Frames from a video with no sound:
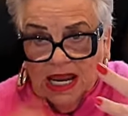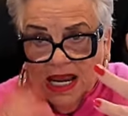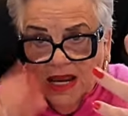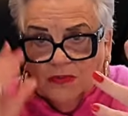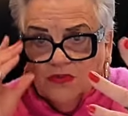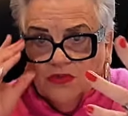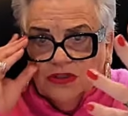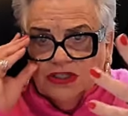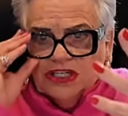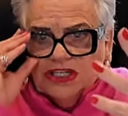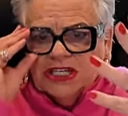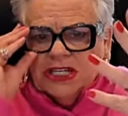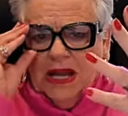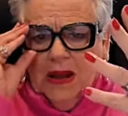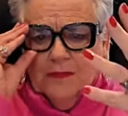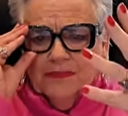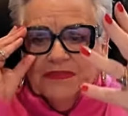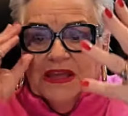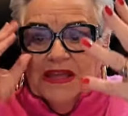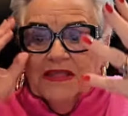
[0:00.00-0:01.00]
It was
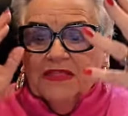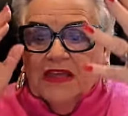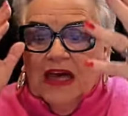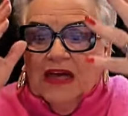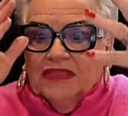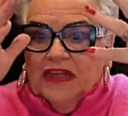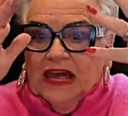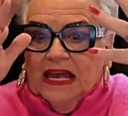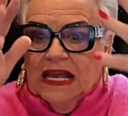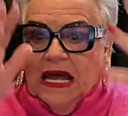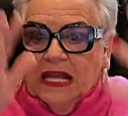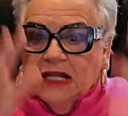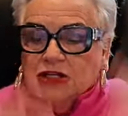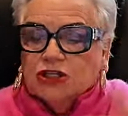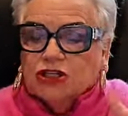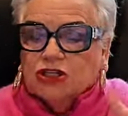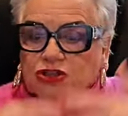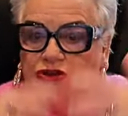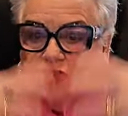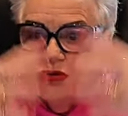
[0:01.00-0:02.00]
something that they
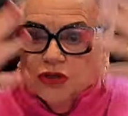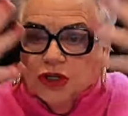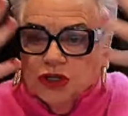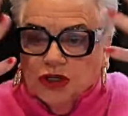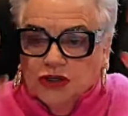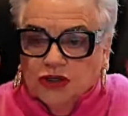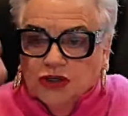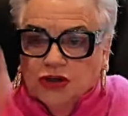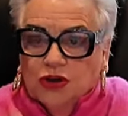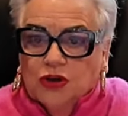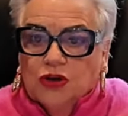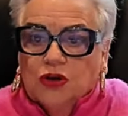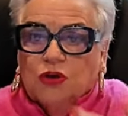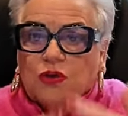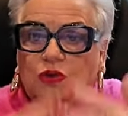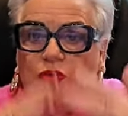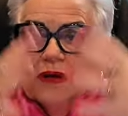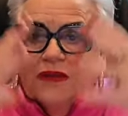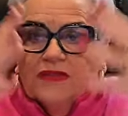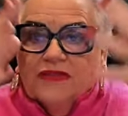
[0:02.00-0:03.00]
understood and
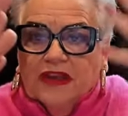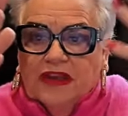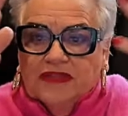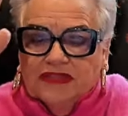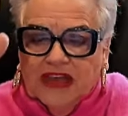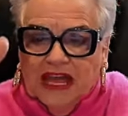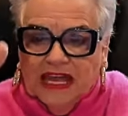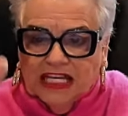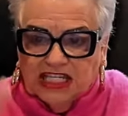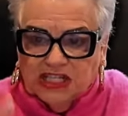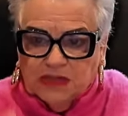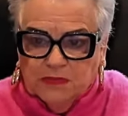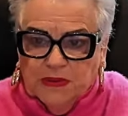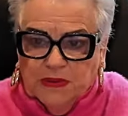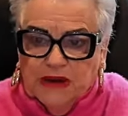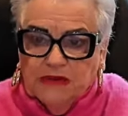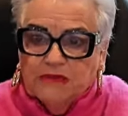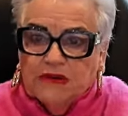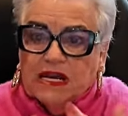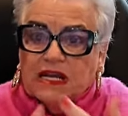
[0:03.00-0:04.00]
knew and that they
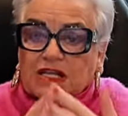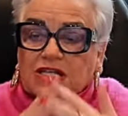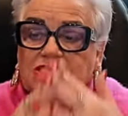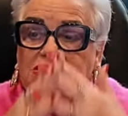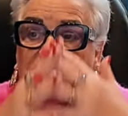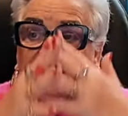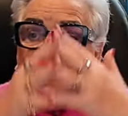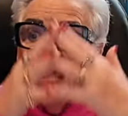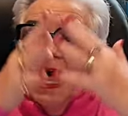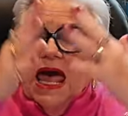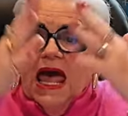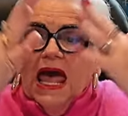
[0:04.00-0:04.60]
experienced